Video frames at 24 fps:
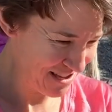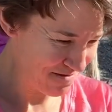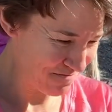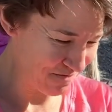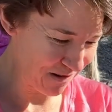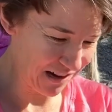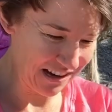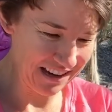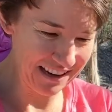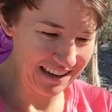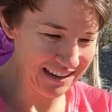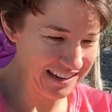
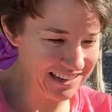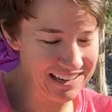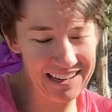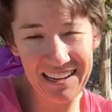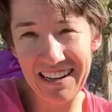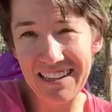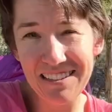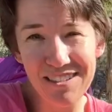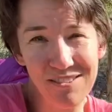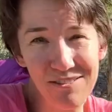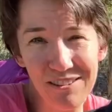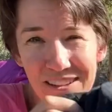But
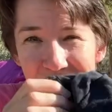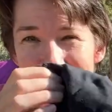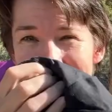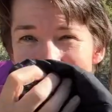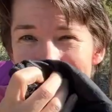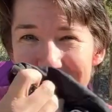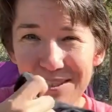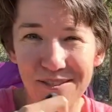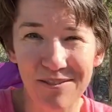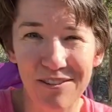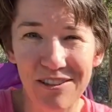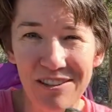it's really
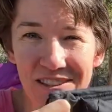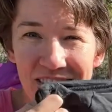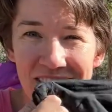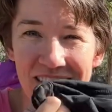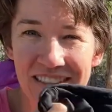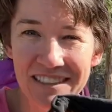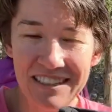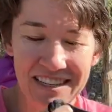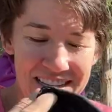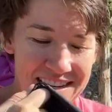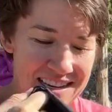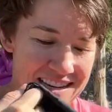useful,
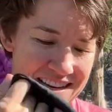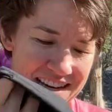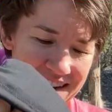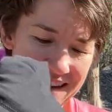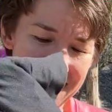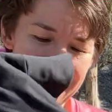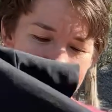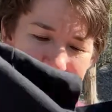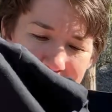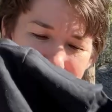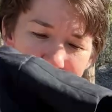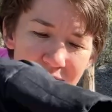
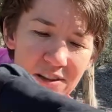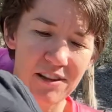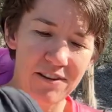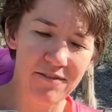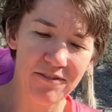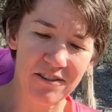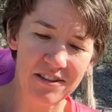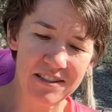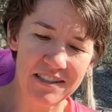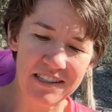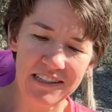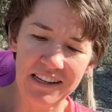really
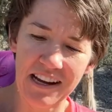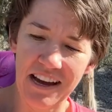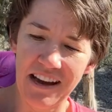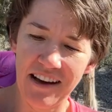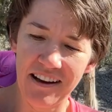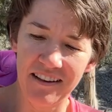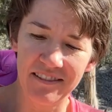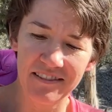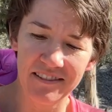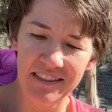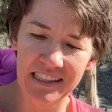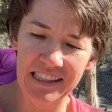
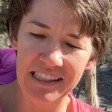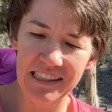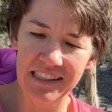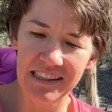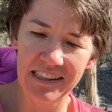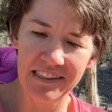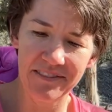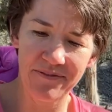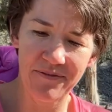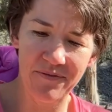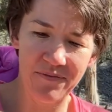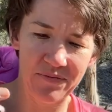versatile,
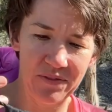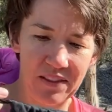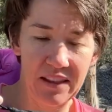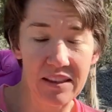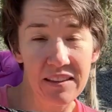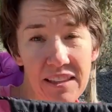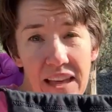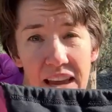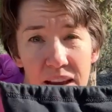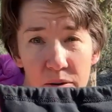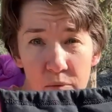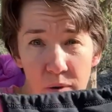
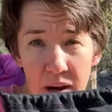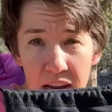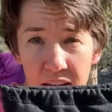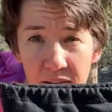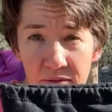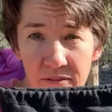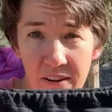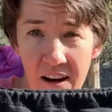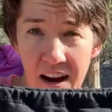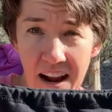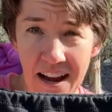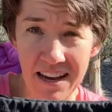lightweight
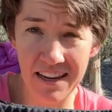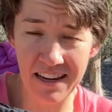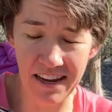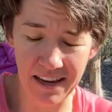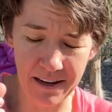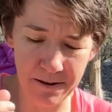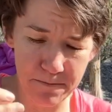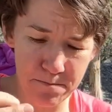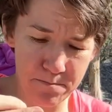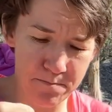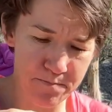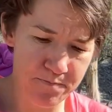for
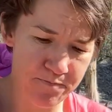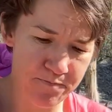hiking.